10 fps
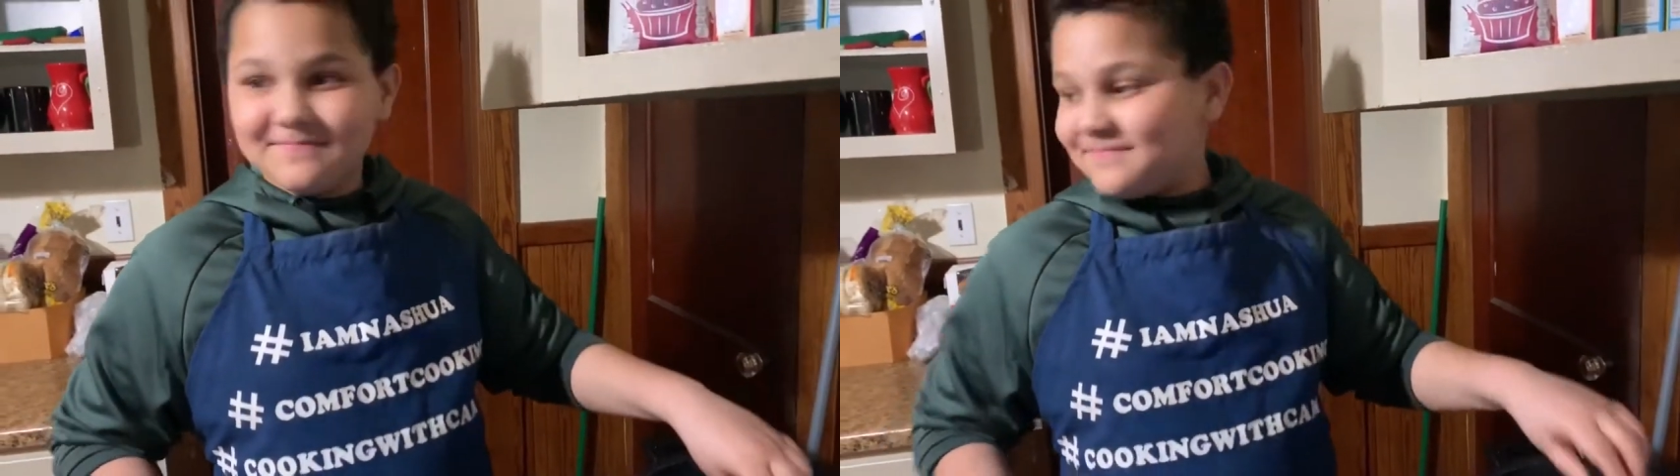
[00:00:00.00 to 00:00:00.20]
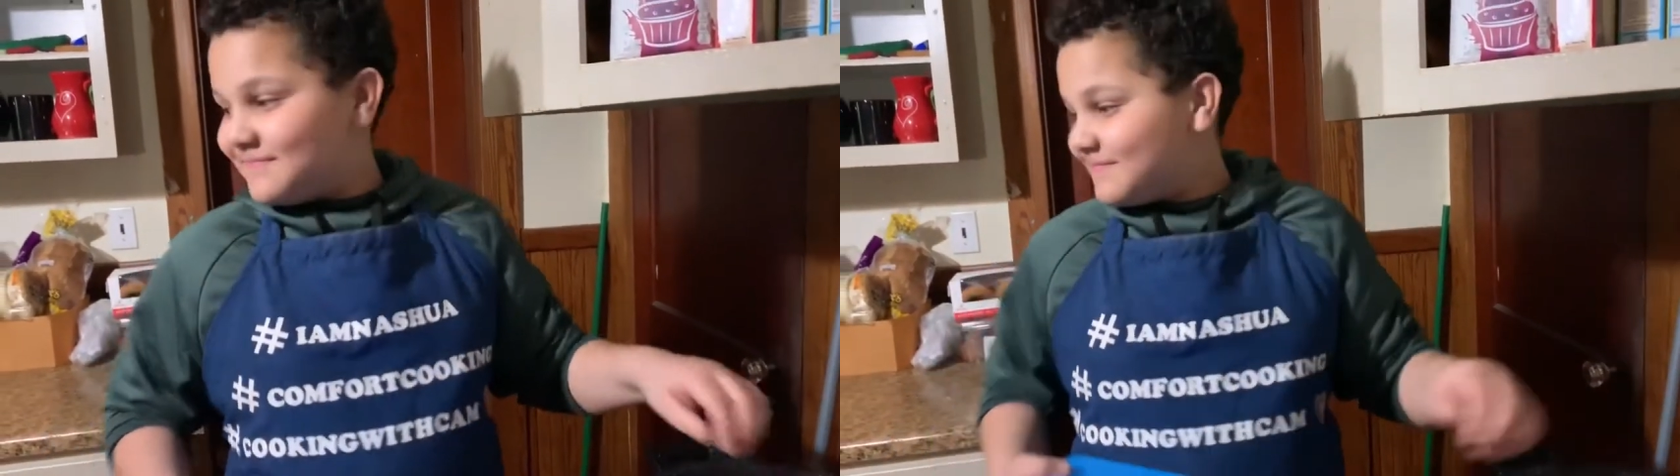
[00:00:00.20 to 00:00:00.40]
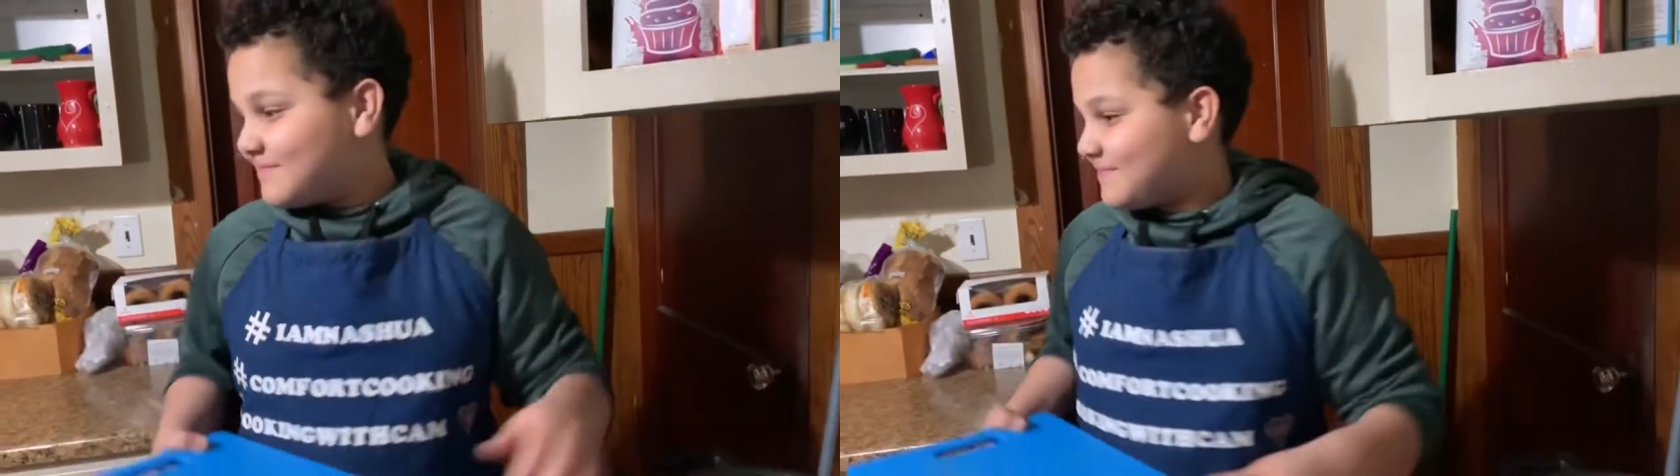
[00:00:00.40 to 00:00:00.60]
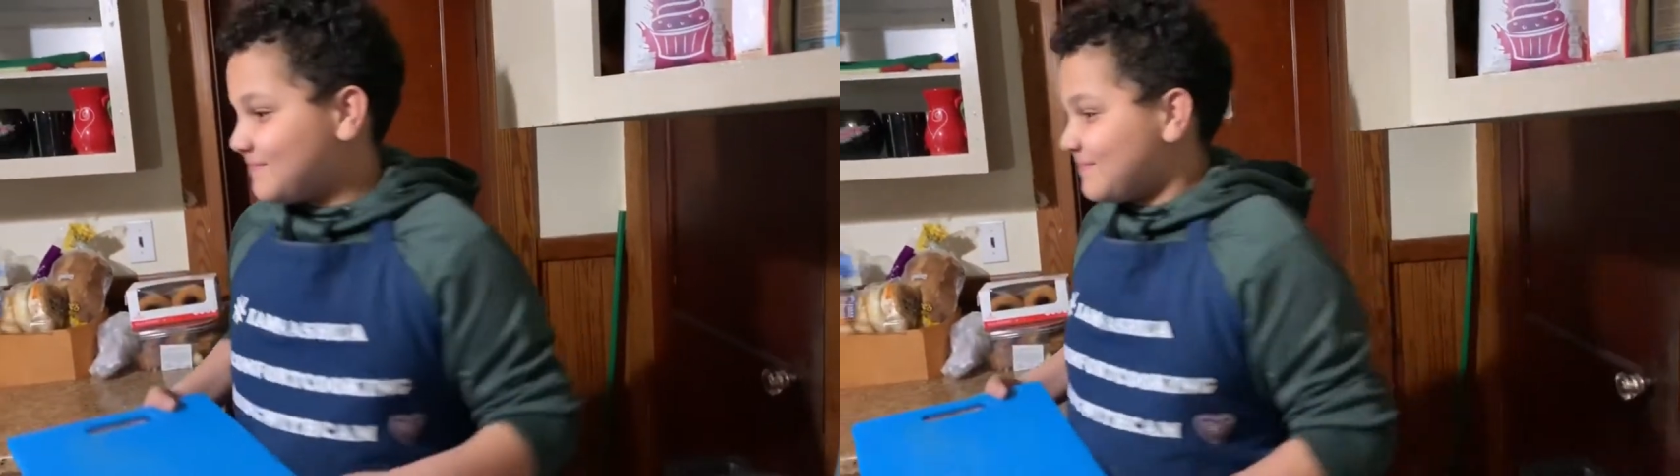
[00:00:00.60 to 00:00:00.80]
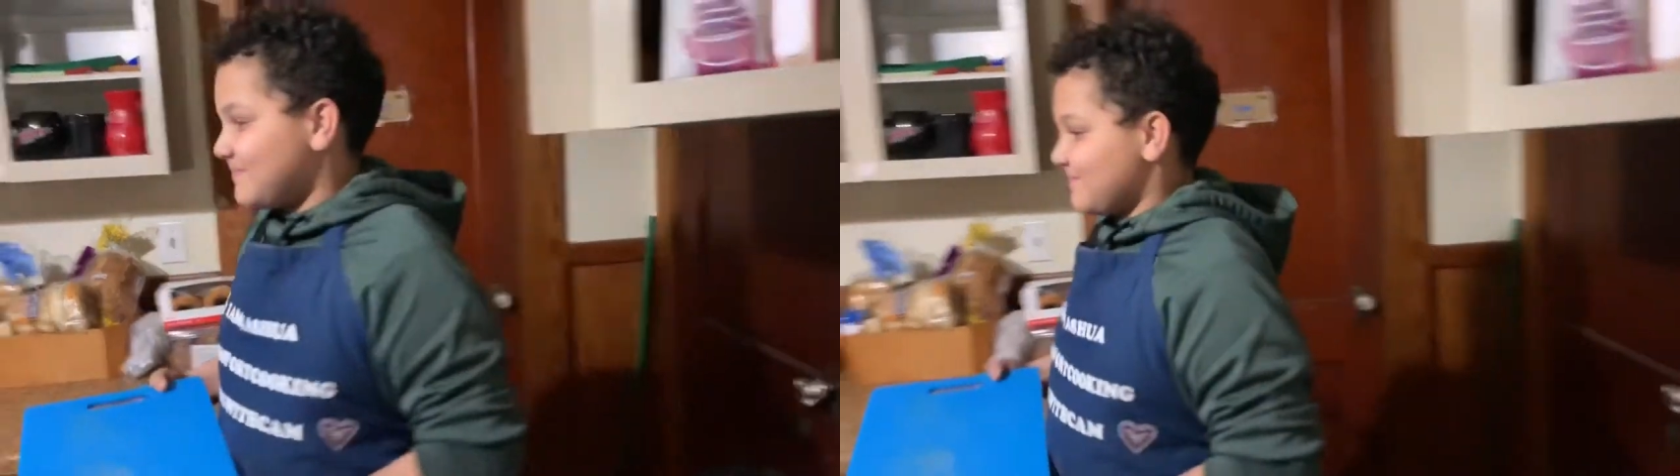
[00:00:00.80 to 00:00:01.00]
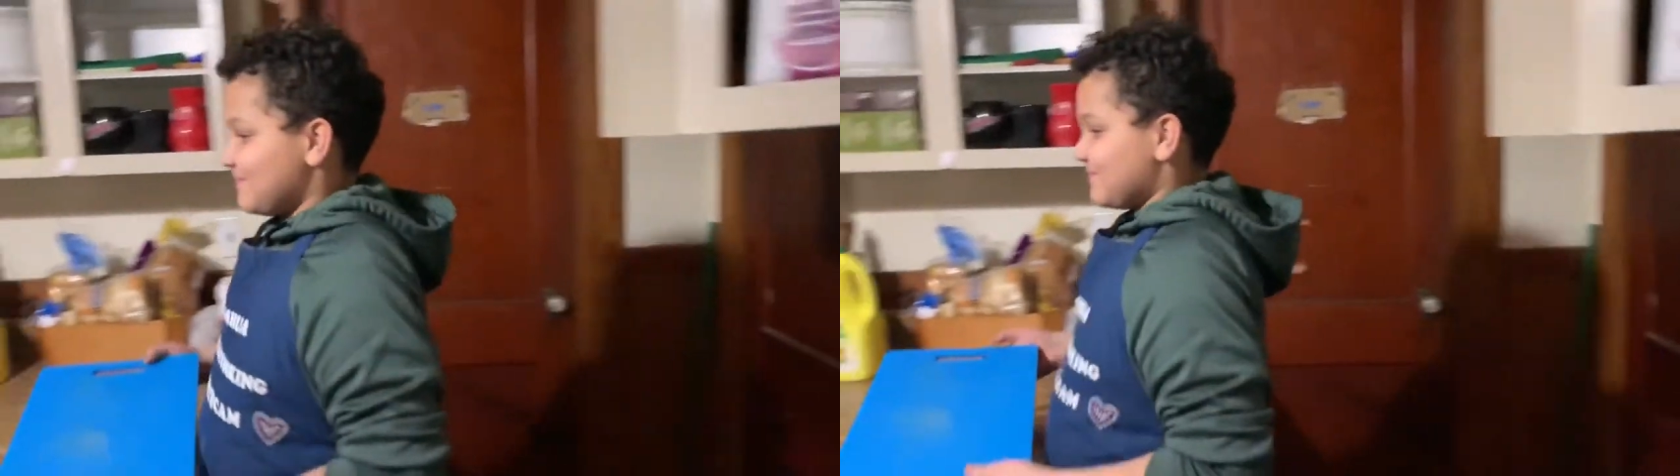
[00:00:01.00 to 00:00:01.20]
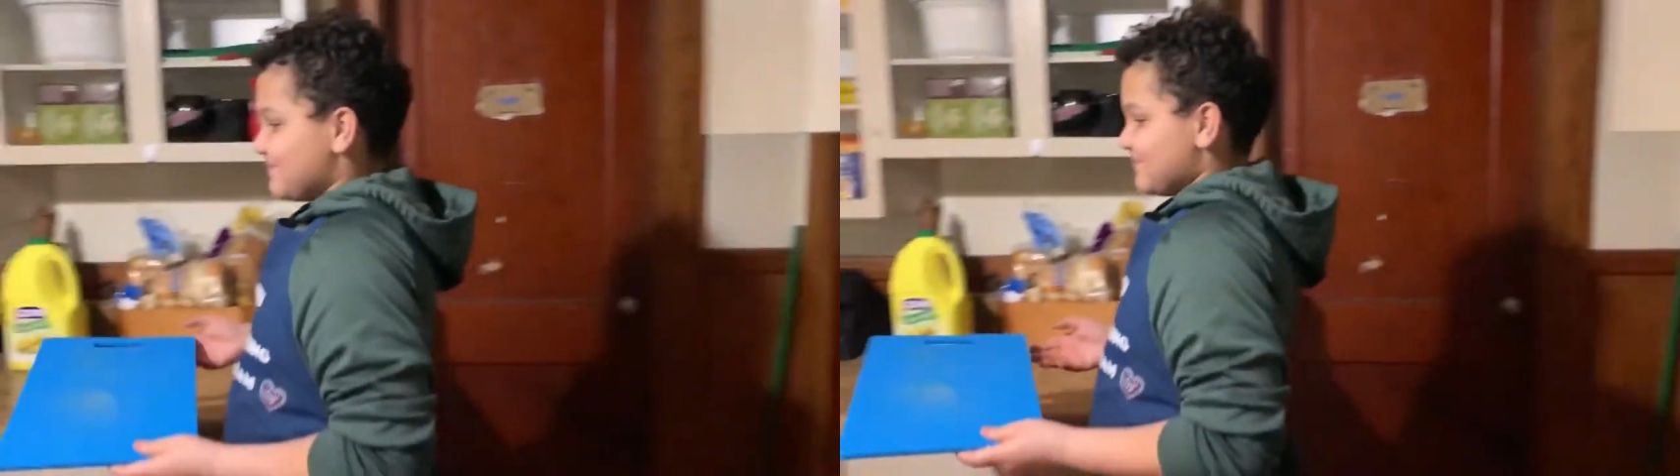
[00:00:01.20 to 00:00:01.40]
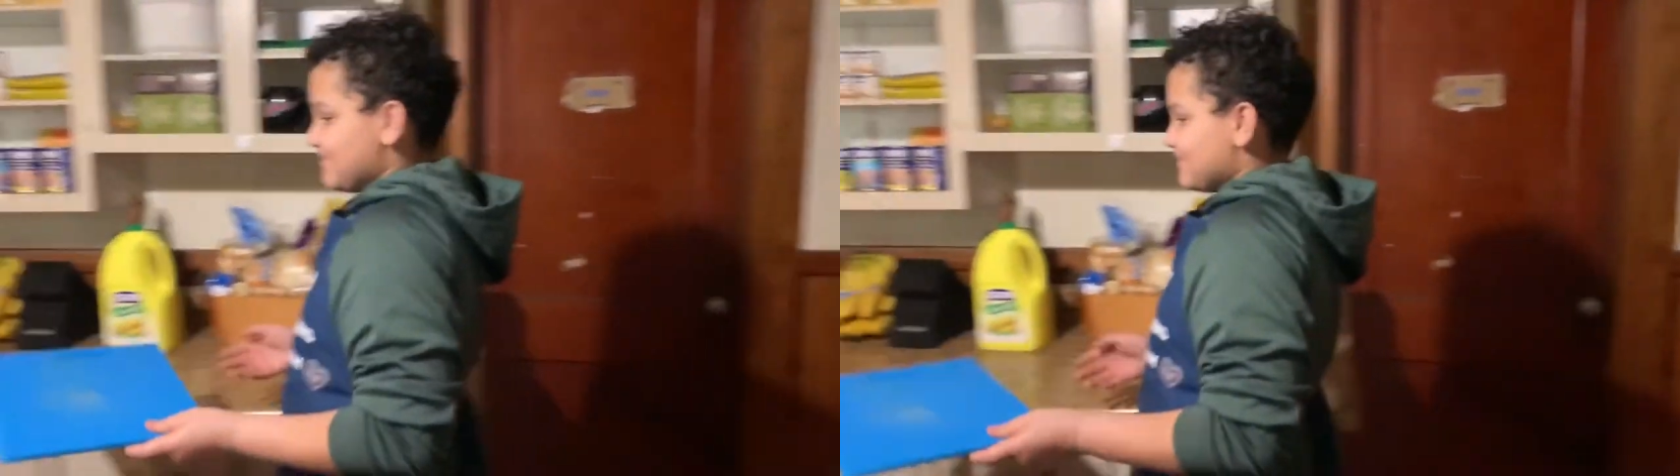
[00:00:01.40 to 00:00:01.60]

We forgot our Goya juice.